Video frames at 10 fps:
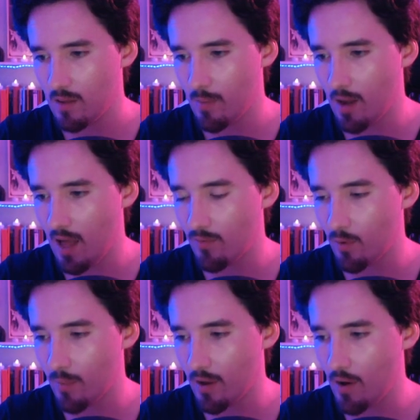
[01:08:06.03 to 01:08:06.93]
My life will
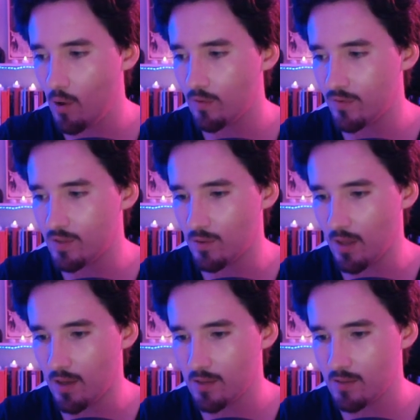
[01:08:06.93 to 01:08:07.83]
be on hold for 2
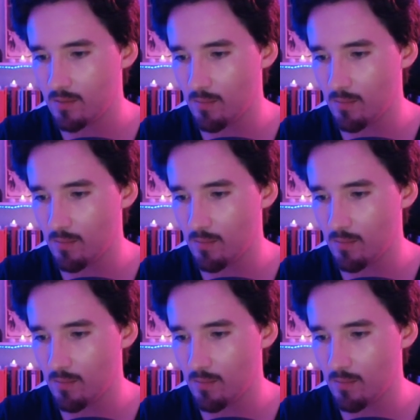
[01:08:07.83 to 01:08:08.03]
years.